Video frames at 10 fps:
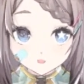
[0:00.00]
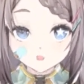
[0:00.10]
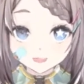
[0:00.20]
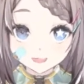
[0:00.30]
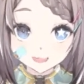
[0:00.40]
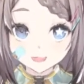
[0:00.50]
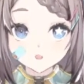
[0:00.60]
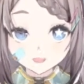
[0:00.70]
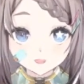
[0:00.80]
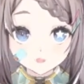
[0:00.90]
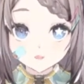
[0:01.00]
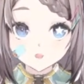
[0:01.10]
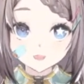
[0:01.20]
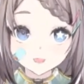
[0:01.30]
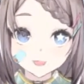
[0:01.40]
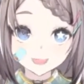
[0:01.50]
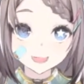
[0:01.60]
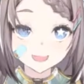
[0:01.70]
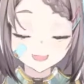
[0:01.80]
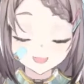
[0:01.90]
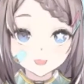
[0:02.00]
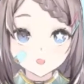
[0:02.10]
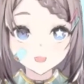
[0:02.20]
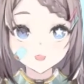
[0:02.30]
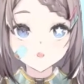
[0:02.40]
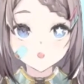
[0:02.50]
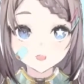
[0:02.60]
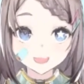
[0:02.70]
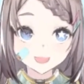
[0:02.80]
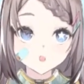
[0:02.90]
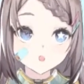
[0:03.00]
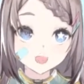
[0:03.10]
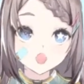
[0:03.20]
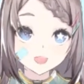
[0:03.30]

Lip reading: kilobytes. So just click create.